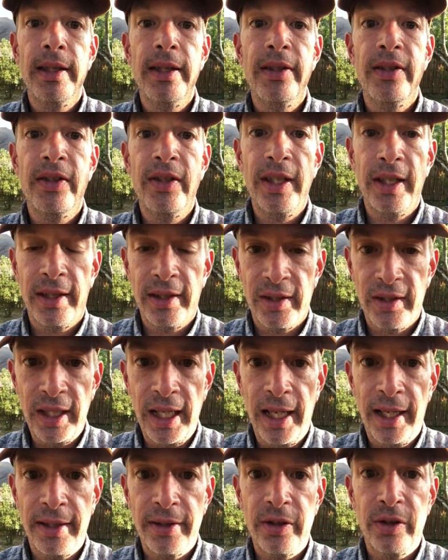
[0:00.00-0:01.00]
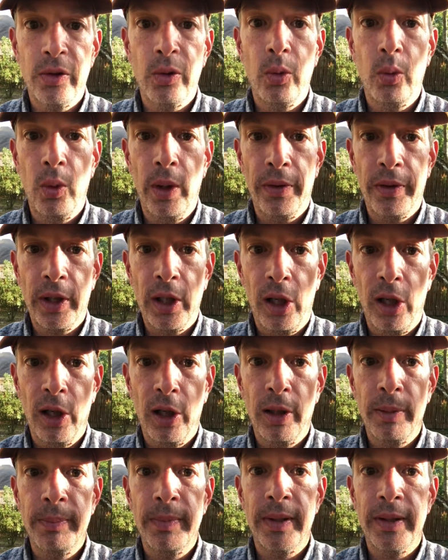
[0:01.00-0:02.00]
success with
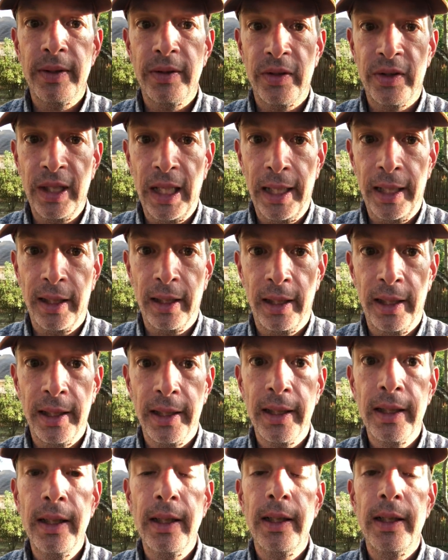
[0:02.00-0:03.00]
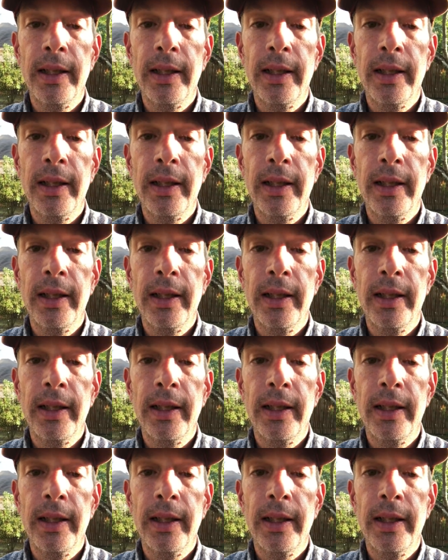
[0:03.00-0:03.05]
carb cycling.